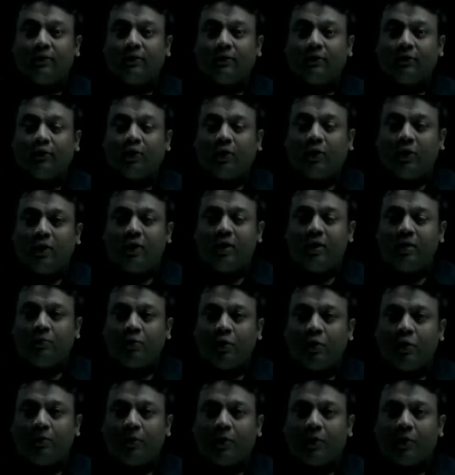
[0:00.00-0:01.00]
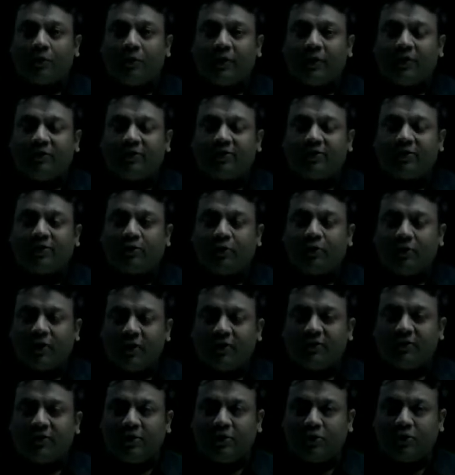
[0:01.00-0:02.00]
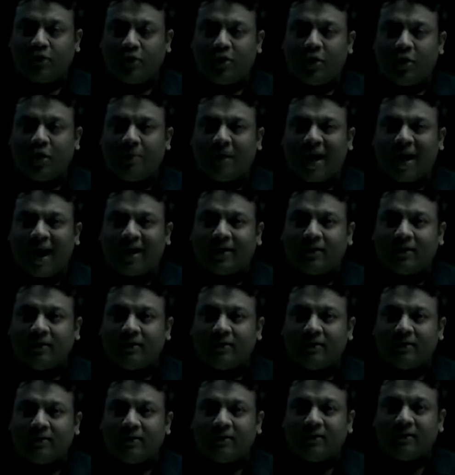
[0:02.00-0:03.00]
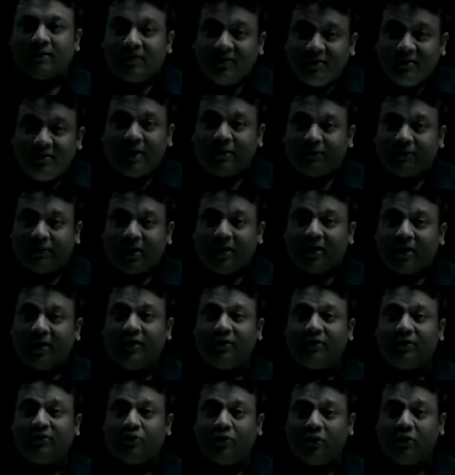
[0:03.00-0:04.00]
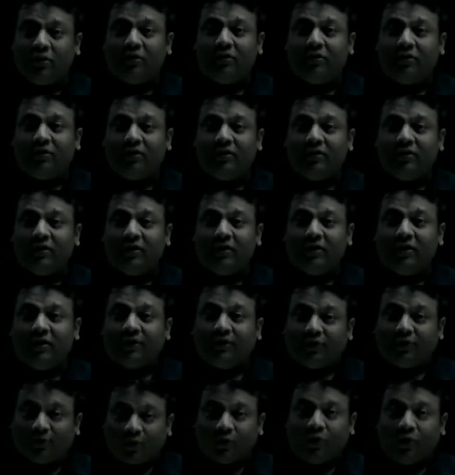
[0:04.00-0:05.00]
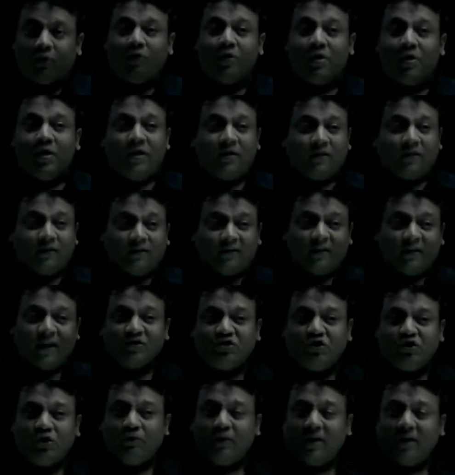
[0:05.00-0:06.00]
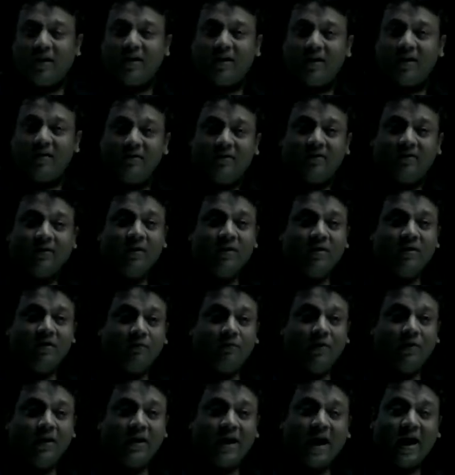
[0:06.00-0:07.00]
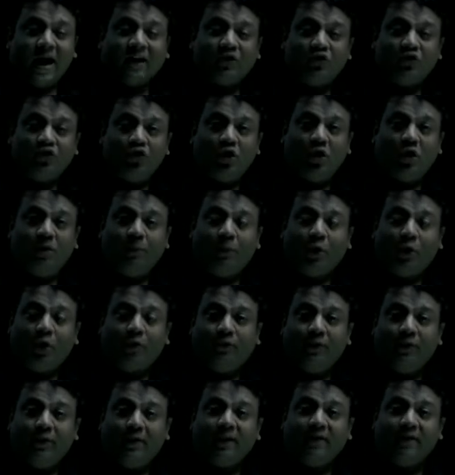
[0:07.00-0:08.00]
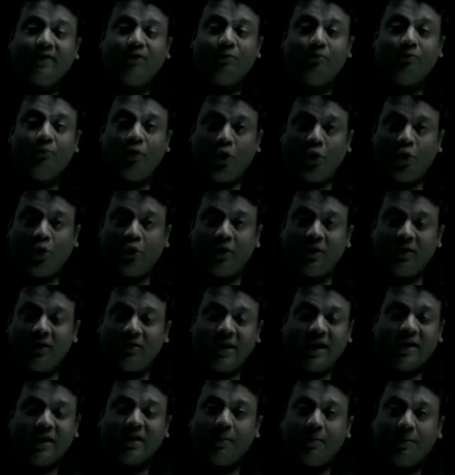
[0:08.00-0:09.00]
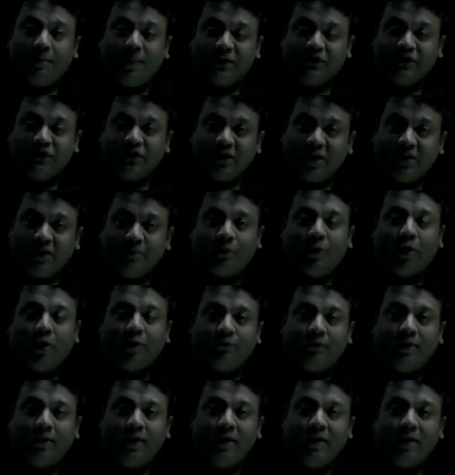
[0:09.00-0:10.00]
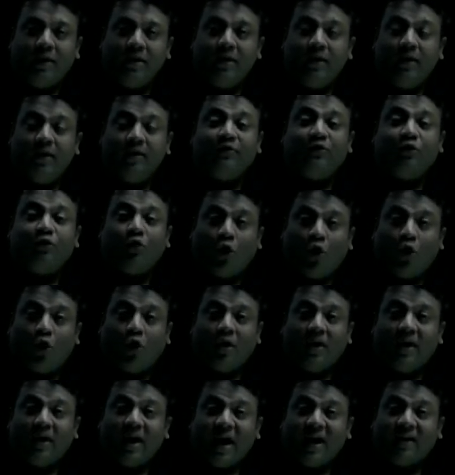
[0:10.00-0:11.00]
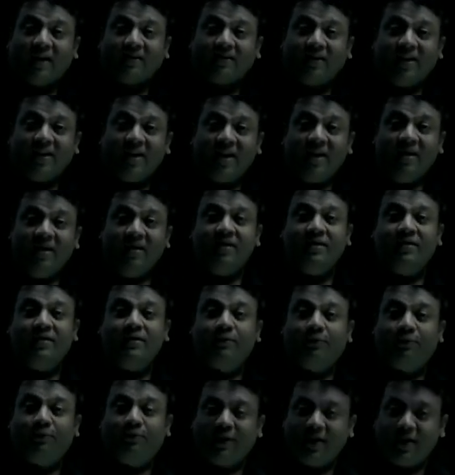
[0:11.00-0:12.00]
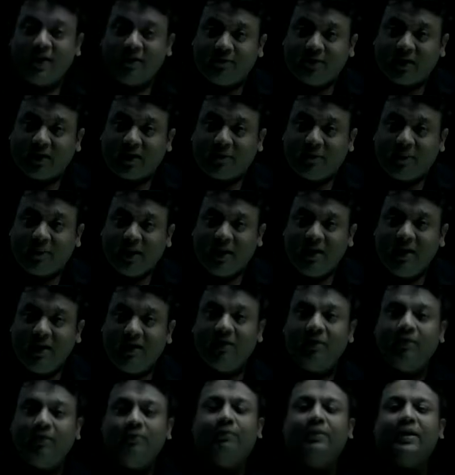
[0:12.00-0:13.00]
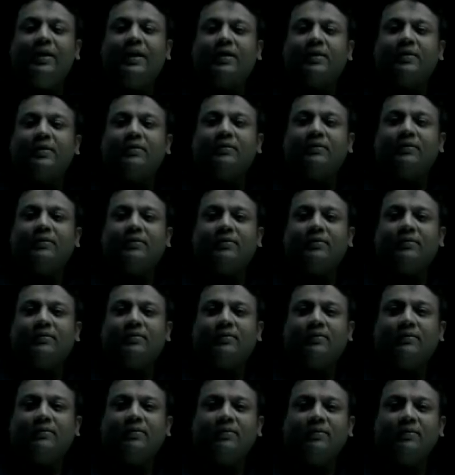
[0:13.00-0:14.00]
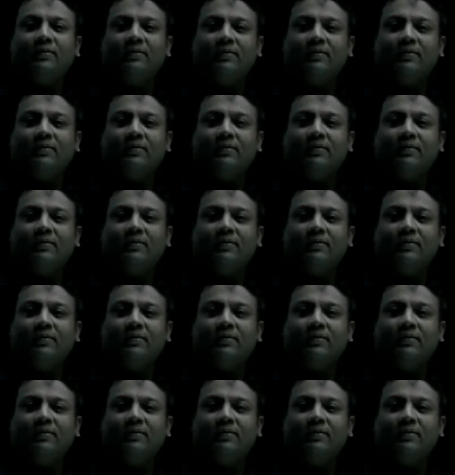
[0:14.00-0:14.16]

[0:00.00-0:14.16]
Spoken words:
So earning more profits, is it good or bad? Definitely it is good. So such a variance when actual profit is more than the budgeted profit is called as a favorable variance.